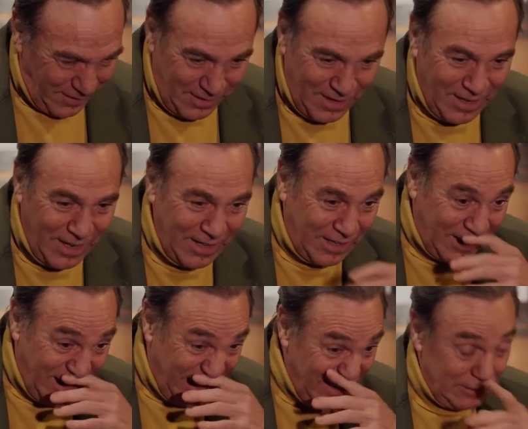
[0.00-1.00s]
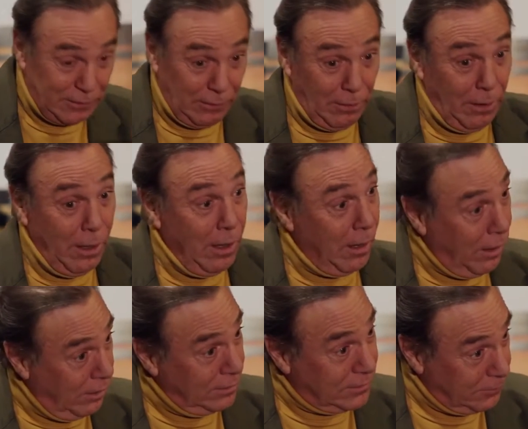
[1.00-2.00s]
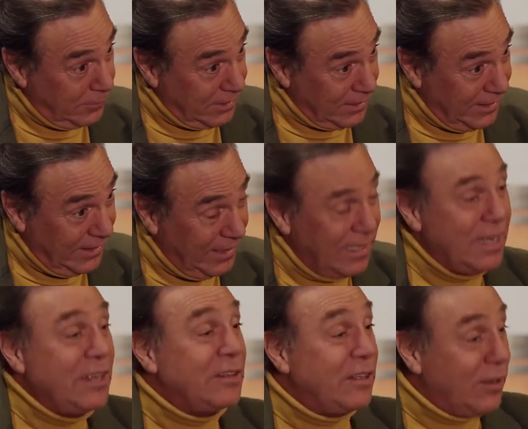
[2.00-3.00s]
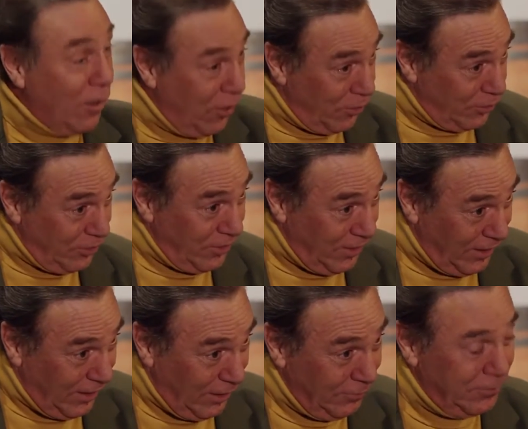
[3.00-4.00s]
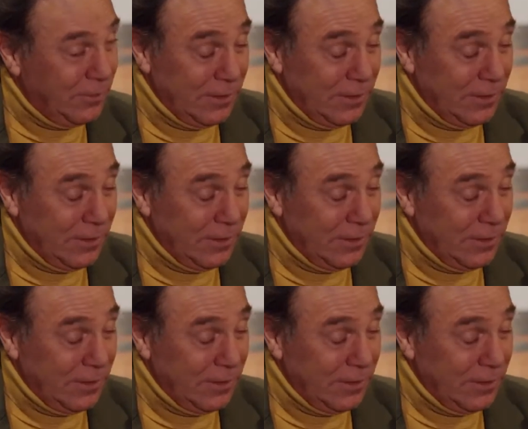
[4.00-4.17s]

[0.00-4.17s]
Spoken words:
In any case, ultimately, the owner of